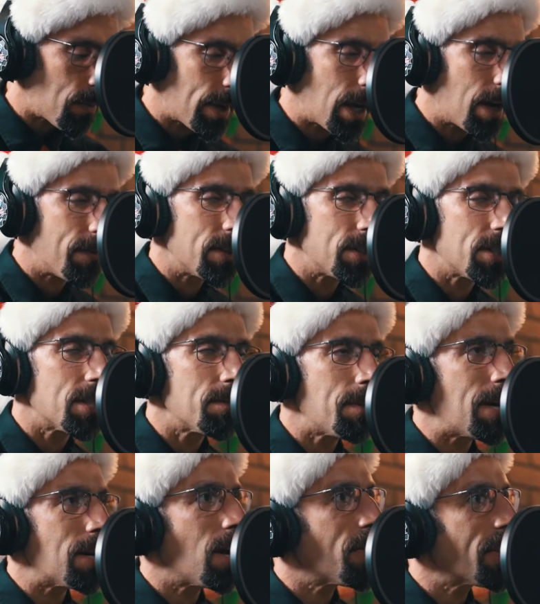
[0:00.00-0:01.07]
I think we covered just
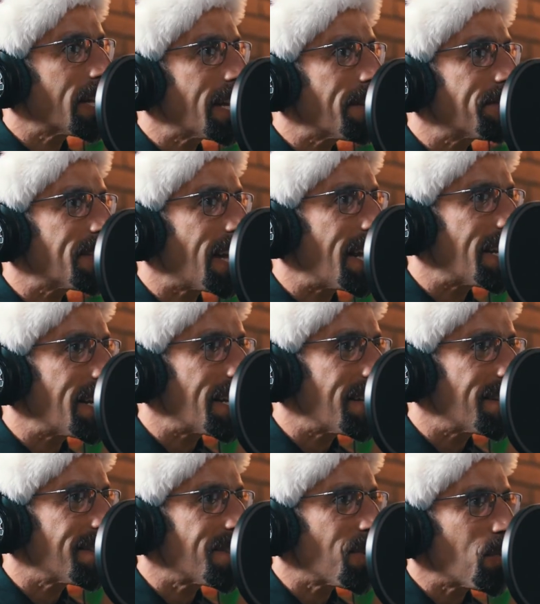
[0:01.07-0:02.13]
about all the gift
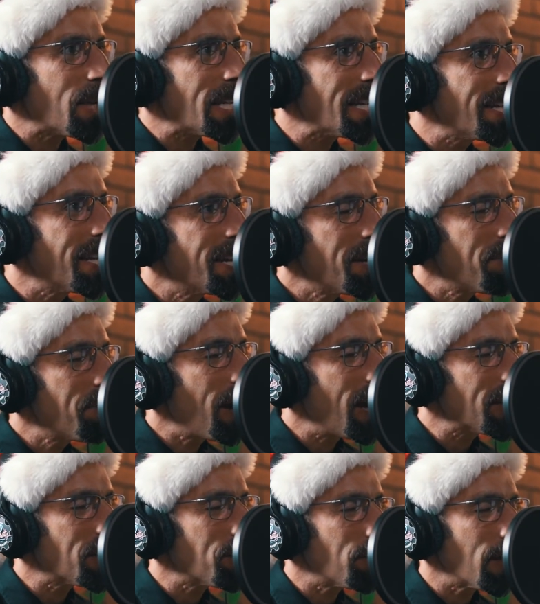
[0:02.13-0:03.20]
ideas that we
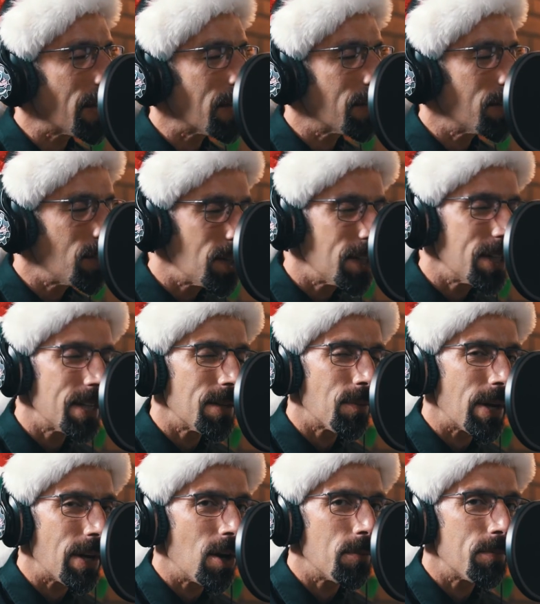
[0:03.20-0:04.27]
possibly could.
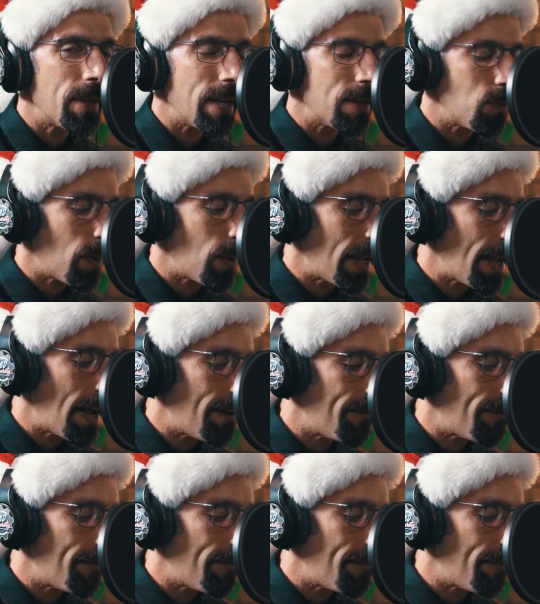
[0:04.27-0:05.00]
And we hope that we